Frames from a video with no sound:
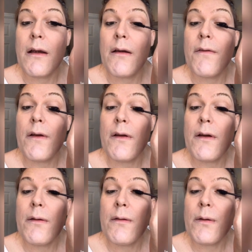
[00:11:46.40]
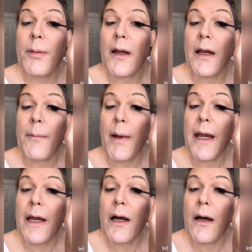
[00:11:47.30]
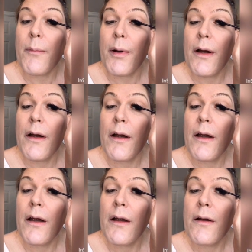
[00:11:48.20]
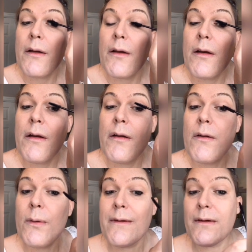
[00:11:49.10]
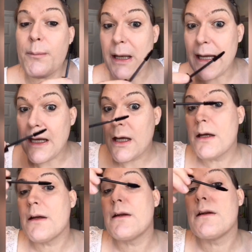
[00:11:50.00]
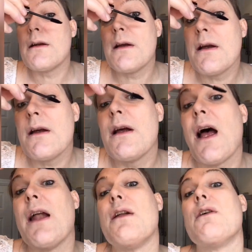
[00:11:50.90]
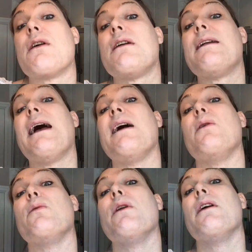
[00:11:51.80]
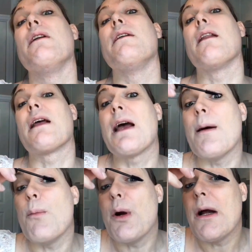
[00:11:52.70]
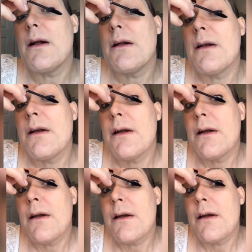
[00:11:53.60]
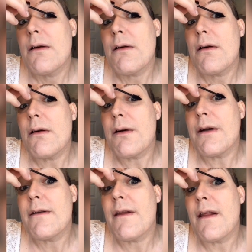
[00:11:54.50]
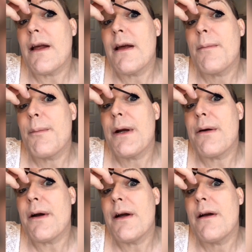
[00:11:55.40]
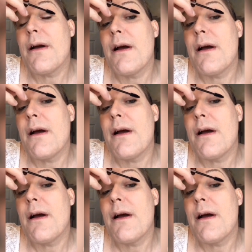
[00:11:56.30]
If you're new to applying makeup, twist and blink, and look down into the camera or into the mirror,